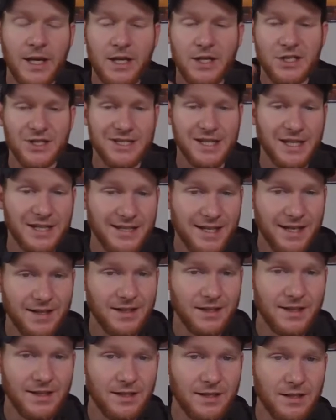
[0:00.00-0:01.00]
Just hit that
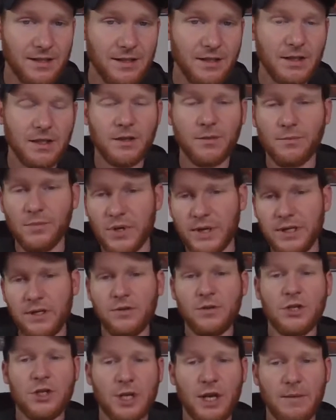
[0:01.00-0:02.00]
link. It'll bring you
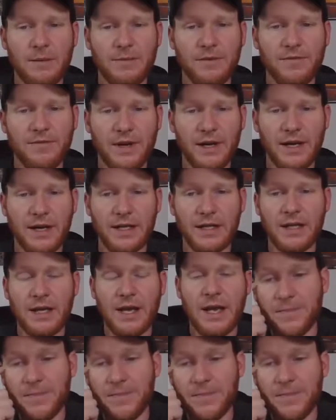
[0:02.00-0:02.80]
to Shopify.